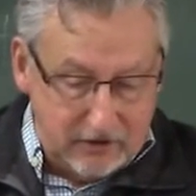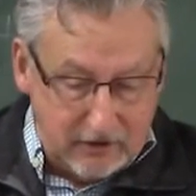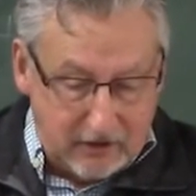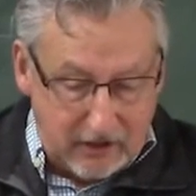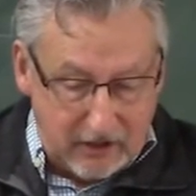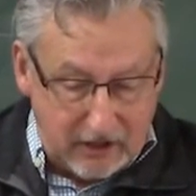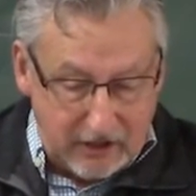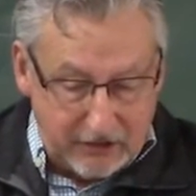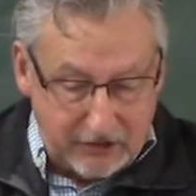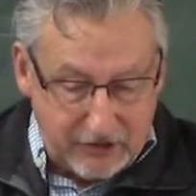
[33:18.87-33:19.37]

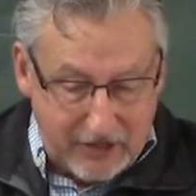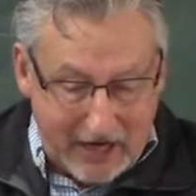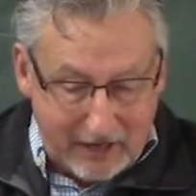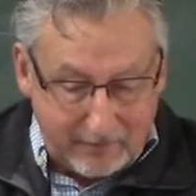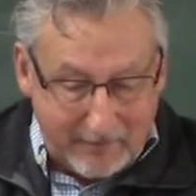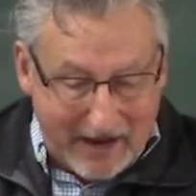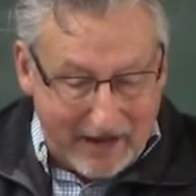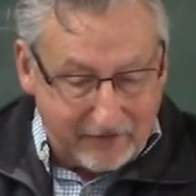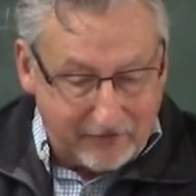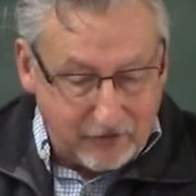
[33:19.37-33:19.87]
Uh,
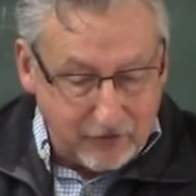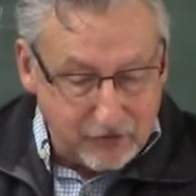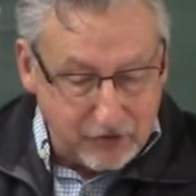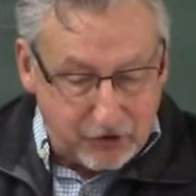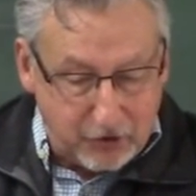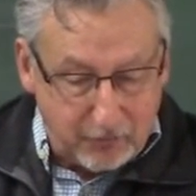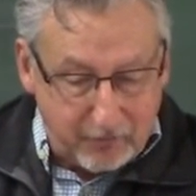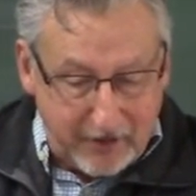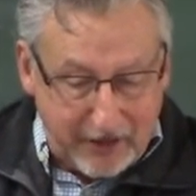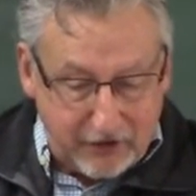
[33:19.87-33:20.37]
Jack Matthews
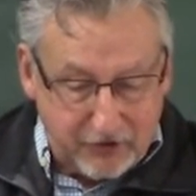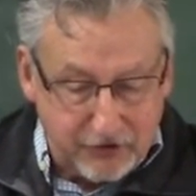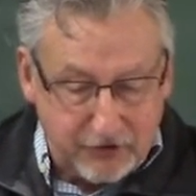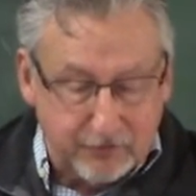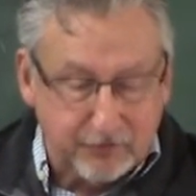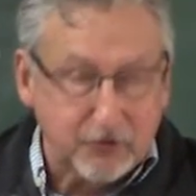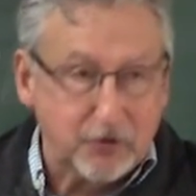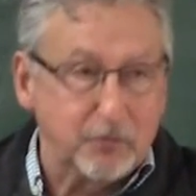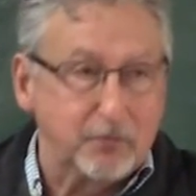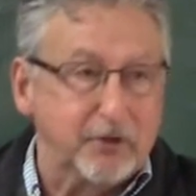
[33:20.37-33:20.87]
compares
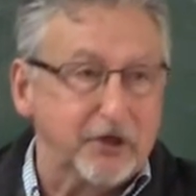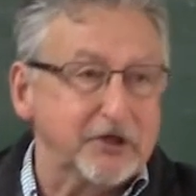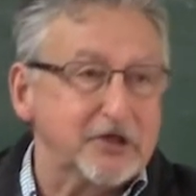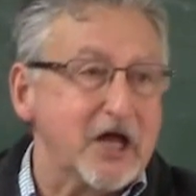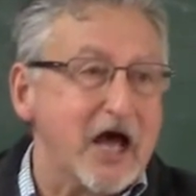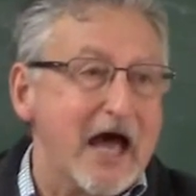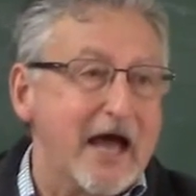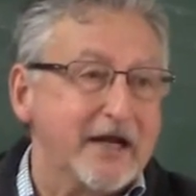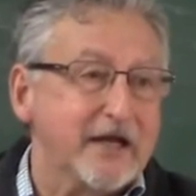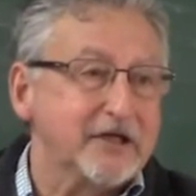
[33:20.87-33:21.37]
them to
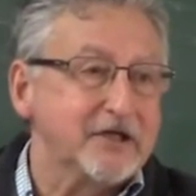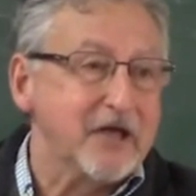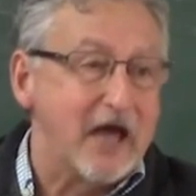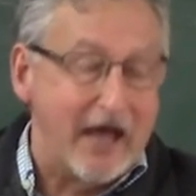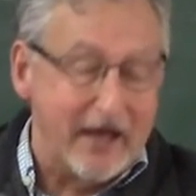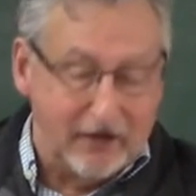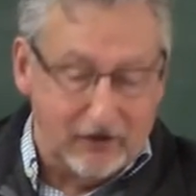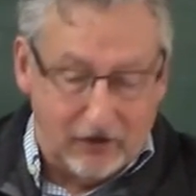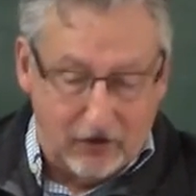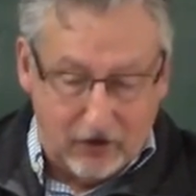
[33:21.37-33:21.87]
Platonic
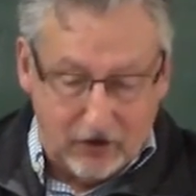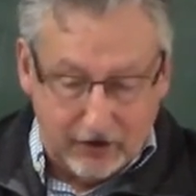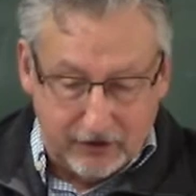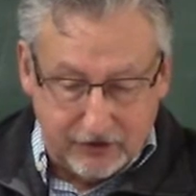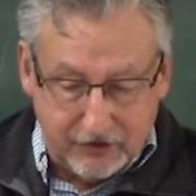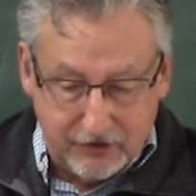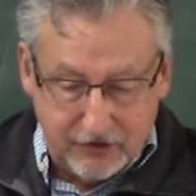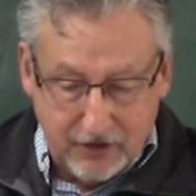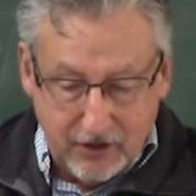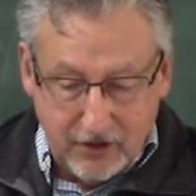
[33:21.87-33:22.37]

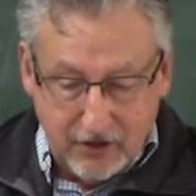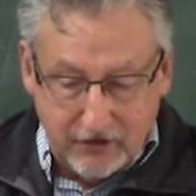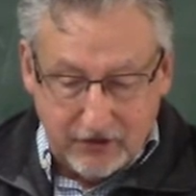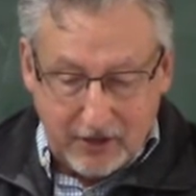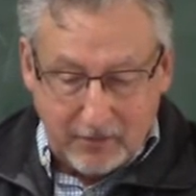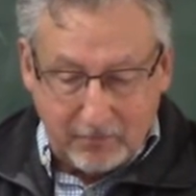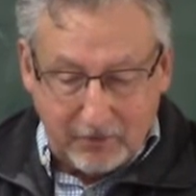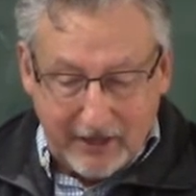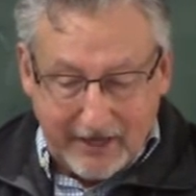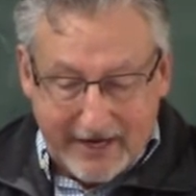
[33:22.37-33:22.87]
dialogues.
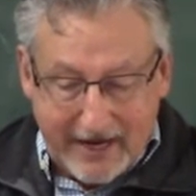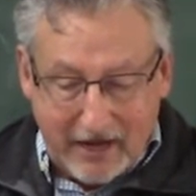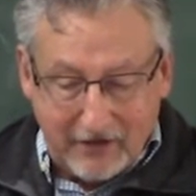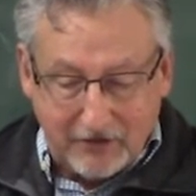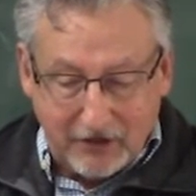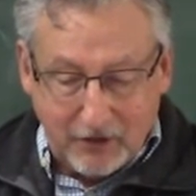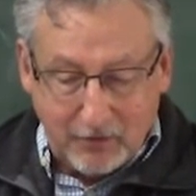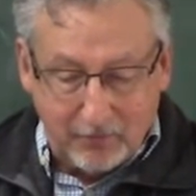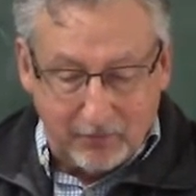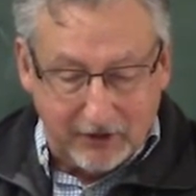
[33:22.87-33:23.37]
They play
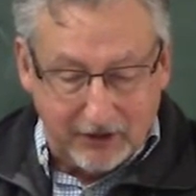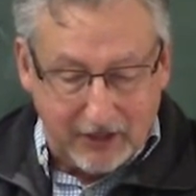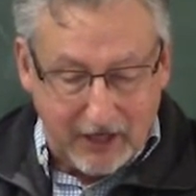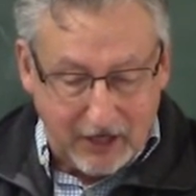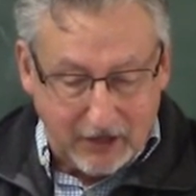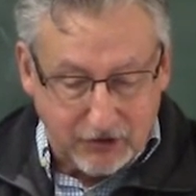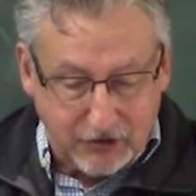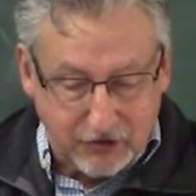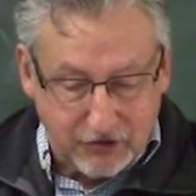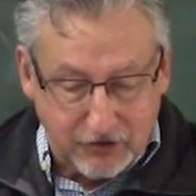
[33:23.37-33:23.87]
out the
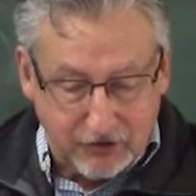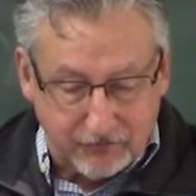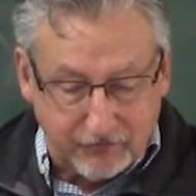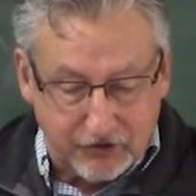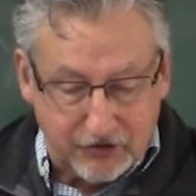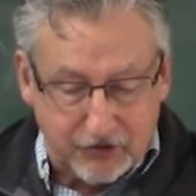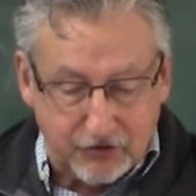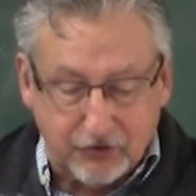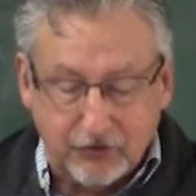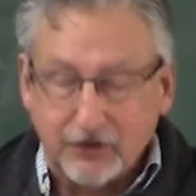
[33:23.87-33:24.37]
implications of a
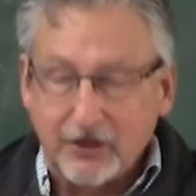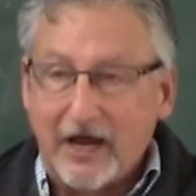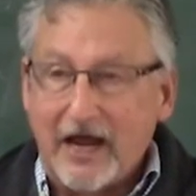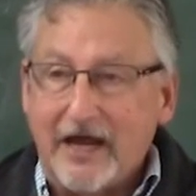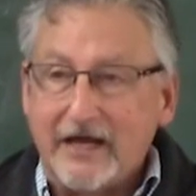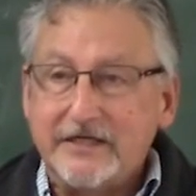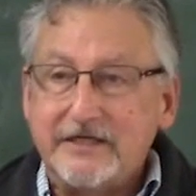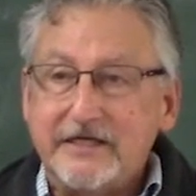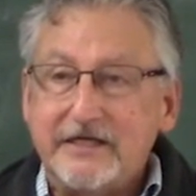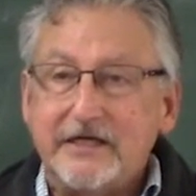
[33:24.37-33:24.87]
certain
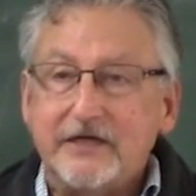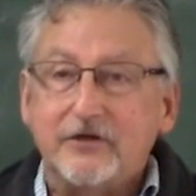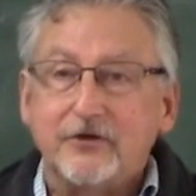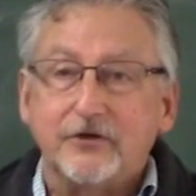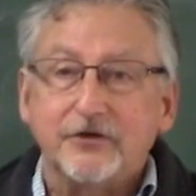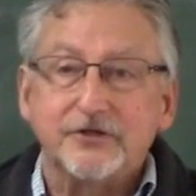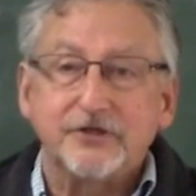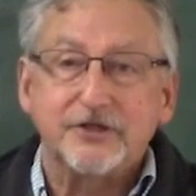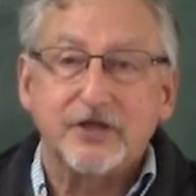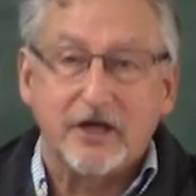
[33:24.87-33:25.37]
idea
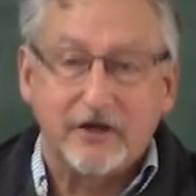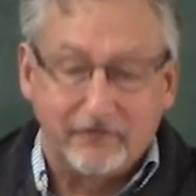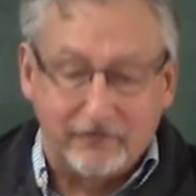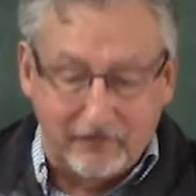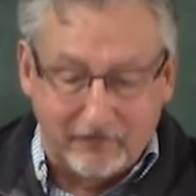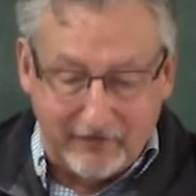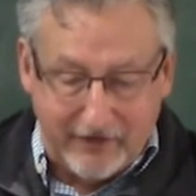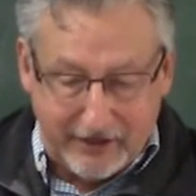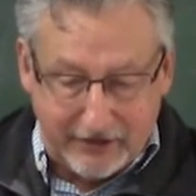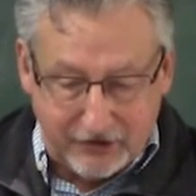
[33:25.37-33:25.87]
or set of
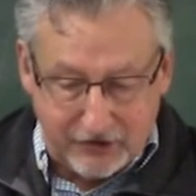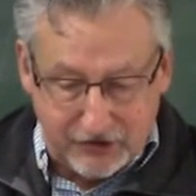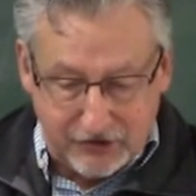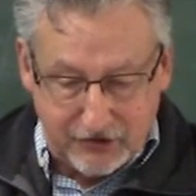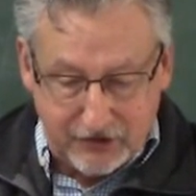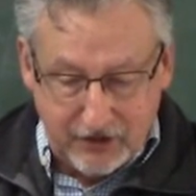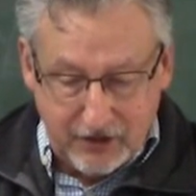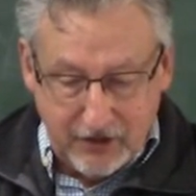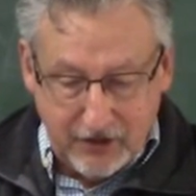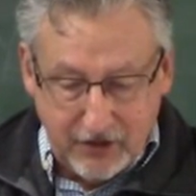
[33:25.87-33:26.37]
events.